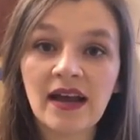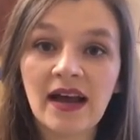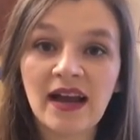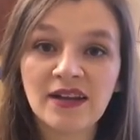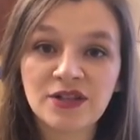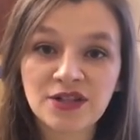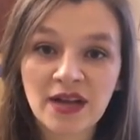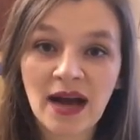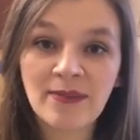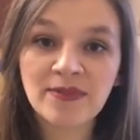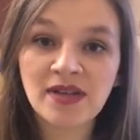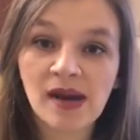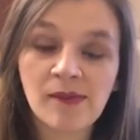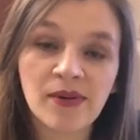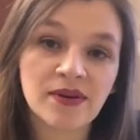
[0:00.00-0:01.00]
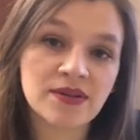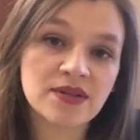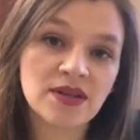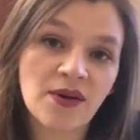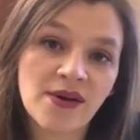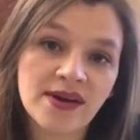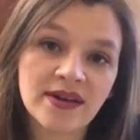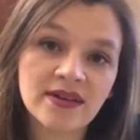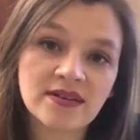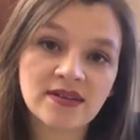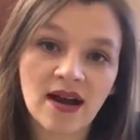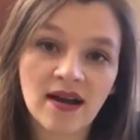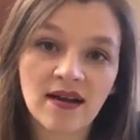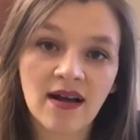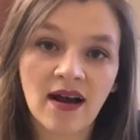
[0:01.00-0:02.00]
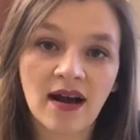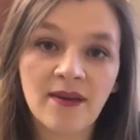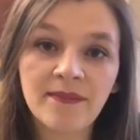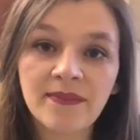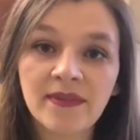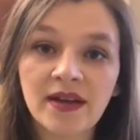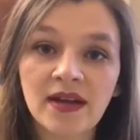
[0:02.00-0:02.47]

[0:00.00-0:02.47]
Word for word: at shop.byrnesewing.com,